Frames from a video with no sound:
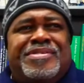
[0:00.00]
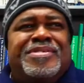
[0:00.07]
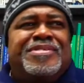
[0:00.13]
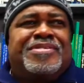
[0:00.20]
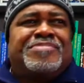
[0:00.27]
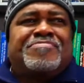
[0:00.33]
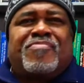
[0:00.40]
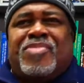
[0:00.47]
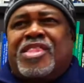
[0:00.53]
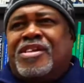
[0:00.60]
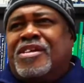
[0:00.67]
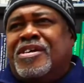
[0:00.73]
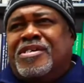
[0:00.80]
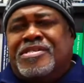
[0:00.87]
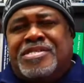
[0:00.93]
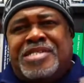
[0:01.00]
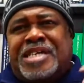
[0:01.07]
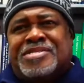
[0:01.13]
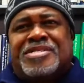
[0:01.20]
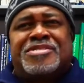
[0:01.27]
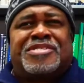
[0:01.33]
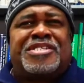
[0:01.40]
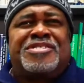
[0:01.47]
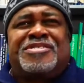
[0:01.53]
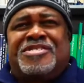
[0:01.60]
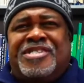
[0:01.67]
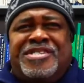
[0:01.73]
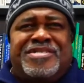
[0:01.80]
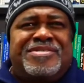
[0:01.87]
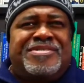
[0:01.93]
He's just painting. Yeah, he has this
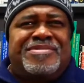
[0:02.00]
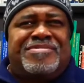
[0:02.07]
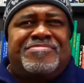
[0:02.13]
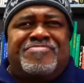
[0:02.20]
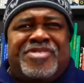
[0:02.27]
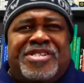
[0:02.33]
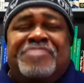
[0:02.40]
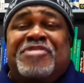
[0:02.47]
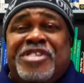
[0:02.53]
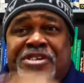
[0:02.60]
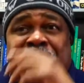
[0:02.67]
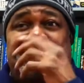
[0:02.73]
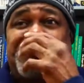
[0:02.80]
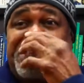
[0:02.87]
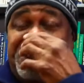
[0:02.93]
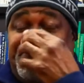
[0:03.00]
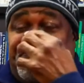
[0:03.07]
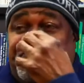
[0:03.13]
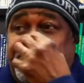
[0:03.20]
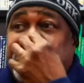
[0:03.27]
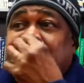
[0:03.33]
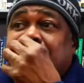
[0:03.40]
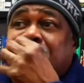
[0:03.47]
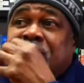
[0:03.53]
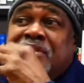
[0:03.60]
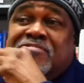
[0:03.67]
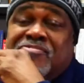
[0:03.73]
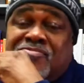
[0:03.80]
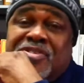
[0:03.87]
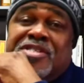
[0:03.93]
instinct. So, but he, he, he
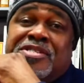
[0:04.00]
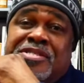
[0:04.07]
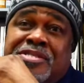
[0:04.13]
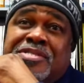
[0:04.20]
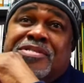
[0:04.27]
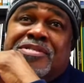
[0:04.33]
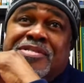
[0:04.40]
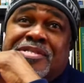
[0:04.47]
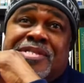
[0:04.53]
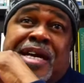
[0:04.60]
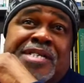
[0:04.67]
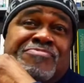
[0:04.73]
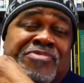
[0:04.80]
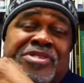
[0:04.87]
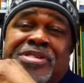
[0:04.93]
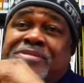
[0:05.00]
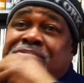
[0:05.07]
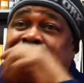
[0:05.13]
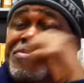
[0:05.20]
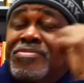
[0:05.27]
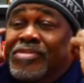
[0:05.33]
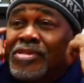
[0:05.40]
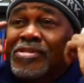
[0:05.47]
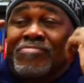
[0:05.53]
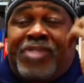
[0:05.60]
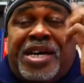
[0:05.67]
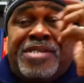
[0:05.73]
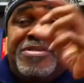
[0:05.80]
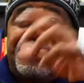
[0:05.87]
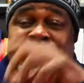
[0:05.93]
he's really, he has what he in his
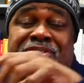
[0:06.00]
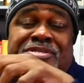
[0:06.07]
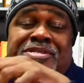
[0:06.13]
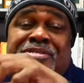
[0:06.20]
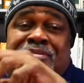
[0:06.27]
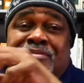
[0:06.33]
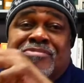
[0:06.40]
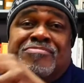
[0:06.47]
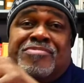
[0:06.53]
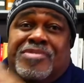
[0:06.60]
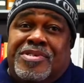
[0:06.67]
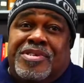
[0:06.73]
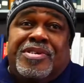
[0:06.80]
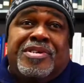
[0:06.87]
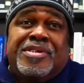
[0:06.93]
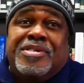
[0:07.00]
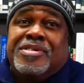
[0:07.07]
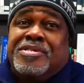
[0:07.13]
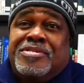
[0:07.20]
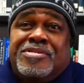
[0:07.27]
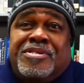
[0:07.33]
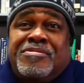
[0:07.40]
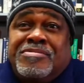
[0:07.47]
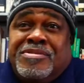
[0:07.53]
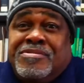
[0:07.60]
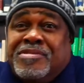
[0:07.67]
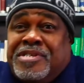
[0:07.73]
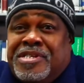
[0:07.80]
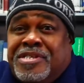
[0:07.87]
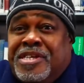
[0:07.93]
mind is what he's gonna do. He's gonna
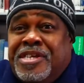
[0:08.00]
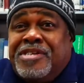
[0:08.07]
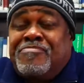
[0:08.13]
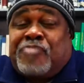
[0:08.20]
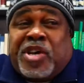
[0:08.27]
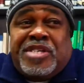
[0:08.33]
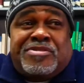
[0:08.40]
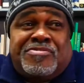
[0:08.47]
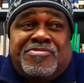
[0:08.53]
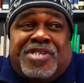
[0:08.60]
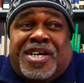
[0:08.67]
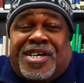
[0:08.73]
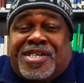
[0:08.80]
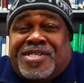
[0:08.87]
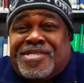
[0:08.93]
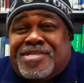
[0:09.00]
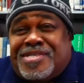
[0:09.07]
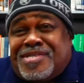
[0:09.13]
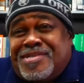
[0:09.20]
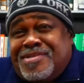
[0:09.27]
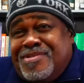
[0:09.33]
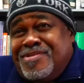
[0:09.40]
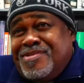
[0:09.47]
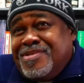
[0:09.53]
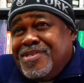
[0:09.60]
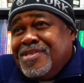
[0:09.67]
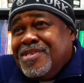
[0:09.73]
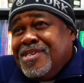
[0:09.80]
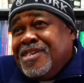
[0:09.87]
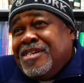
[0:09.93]
do, and he, he can paint two cars. Yeah.
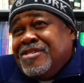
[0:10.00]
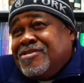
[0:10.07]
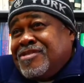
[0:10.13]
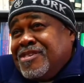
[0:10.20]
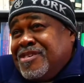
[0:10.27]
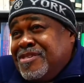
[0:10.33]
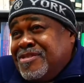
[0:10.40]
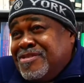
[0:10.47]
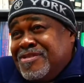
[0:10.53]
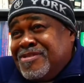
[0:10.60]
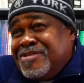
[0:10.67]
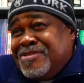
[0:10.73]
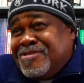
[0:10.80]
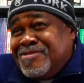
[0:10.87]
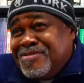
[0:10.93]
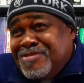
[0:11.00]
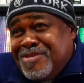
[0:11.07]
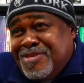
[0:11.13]
Easy, you know.